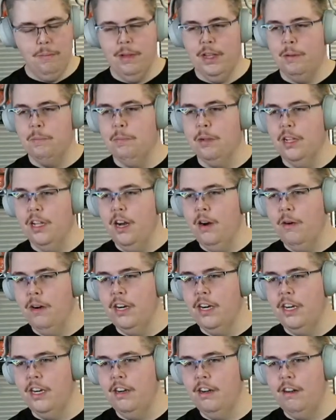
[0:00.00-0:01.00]
Big
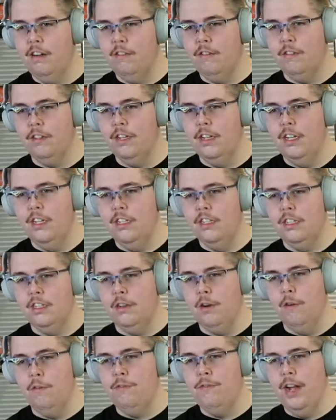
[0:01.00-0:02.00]
blower.
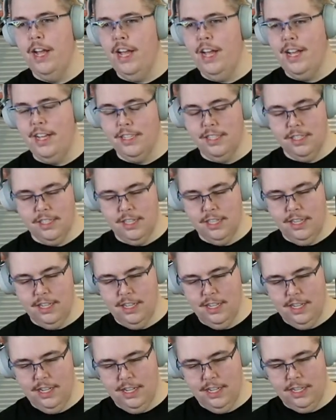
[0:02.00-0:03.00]
Go fast.
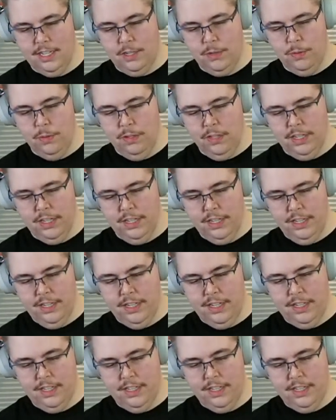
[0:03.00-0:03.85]
Cool it.